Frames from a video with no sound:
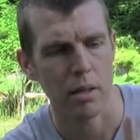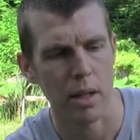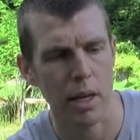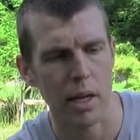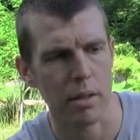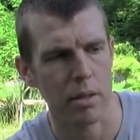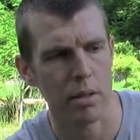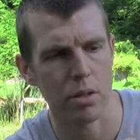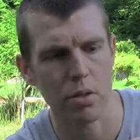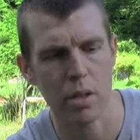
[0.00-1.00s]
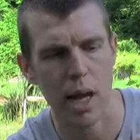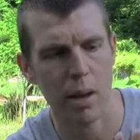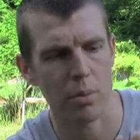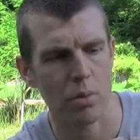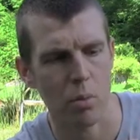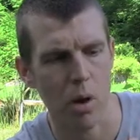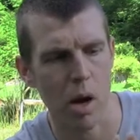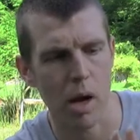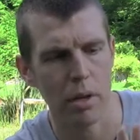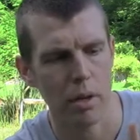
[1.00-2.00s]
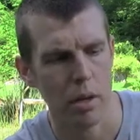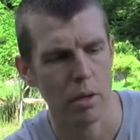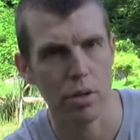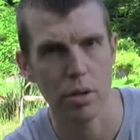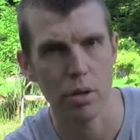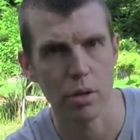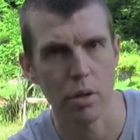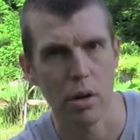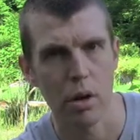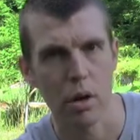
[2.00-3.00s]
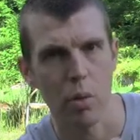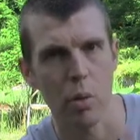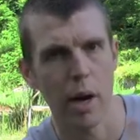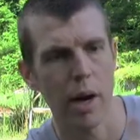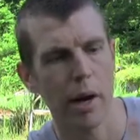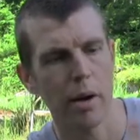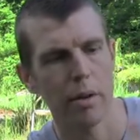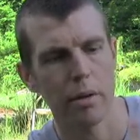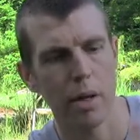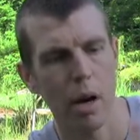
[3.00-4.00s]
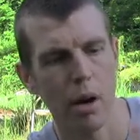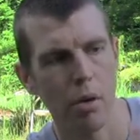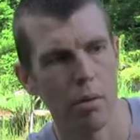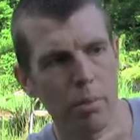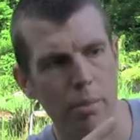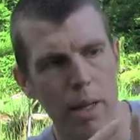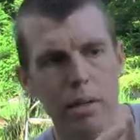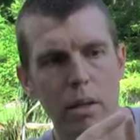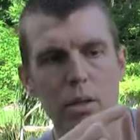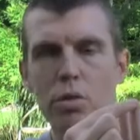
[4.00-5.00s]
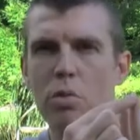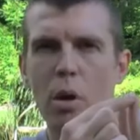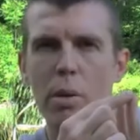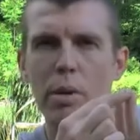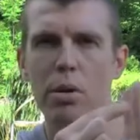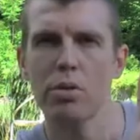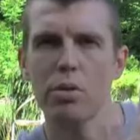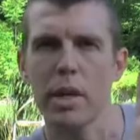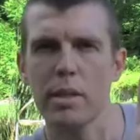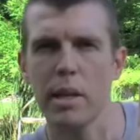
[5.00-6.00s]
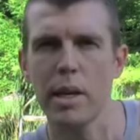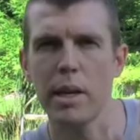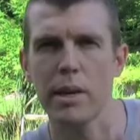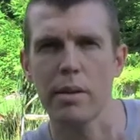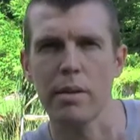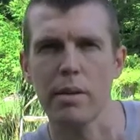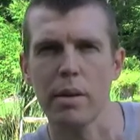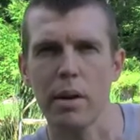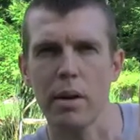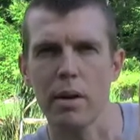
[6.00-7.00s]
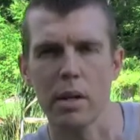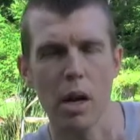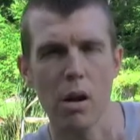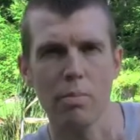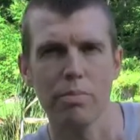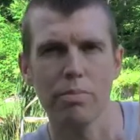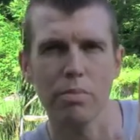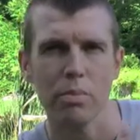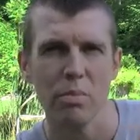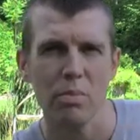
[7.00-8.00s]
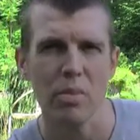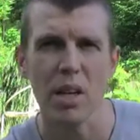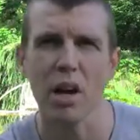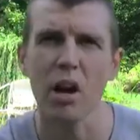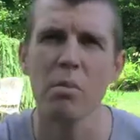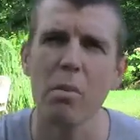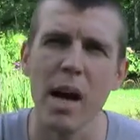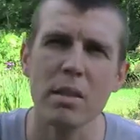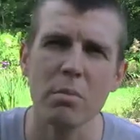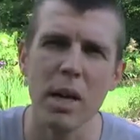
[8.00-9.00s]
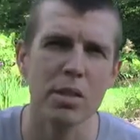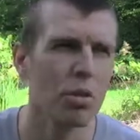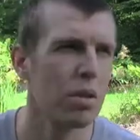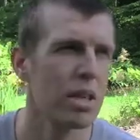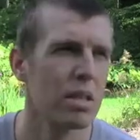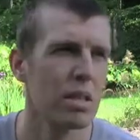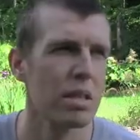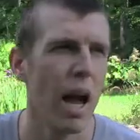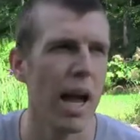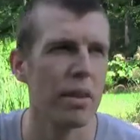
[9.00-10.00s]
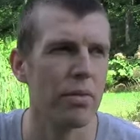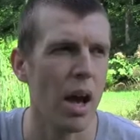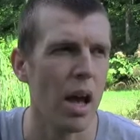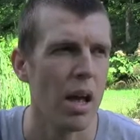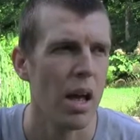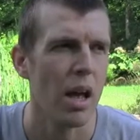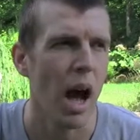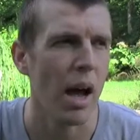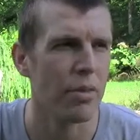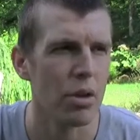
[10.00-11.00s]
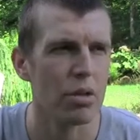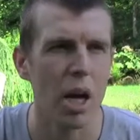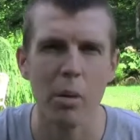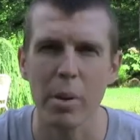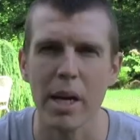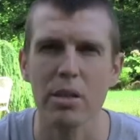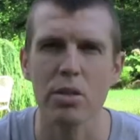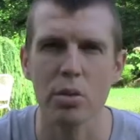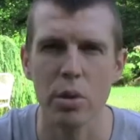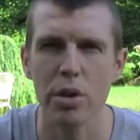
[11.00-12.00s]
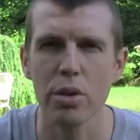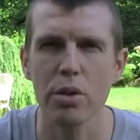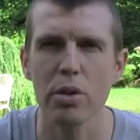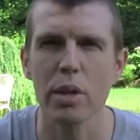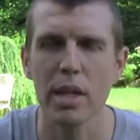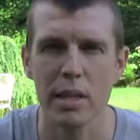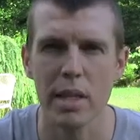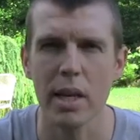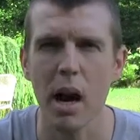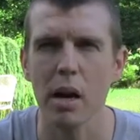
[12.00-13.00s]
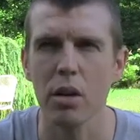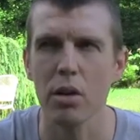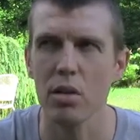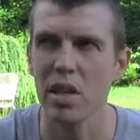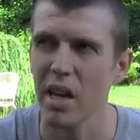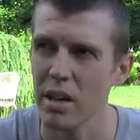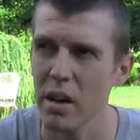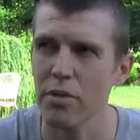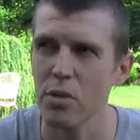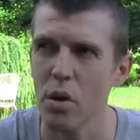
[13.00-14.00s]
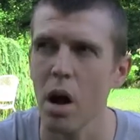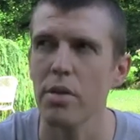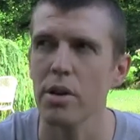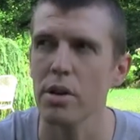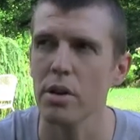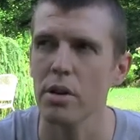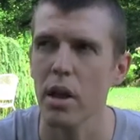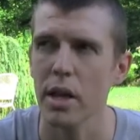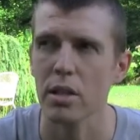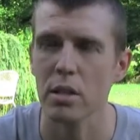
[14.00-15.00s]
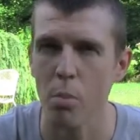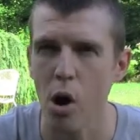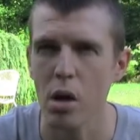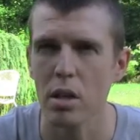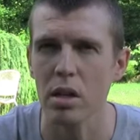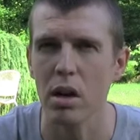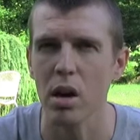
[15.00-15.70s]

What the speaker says: to here? This is 2 steps. 1, 2. Where, you know, basically you just want them to go straight to here, you know. My story is this: I've used Hub Pages, Squidoo, and eZine articles, and a few other like smaller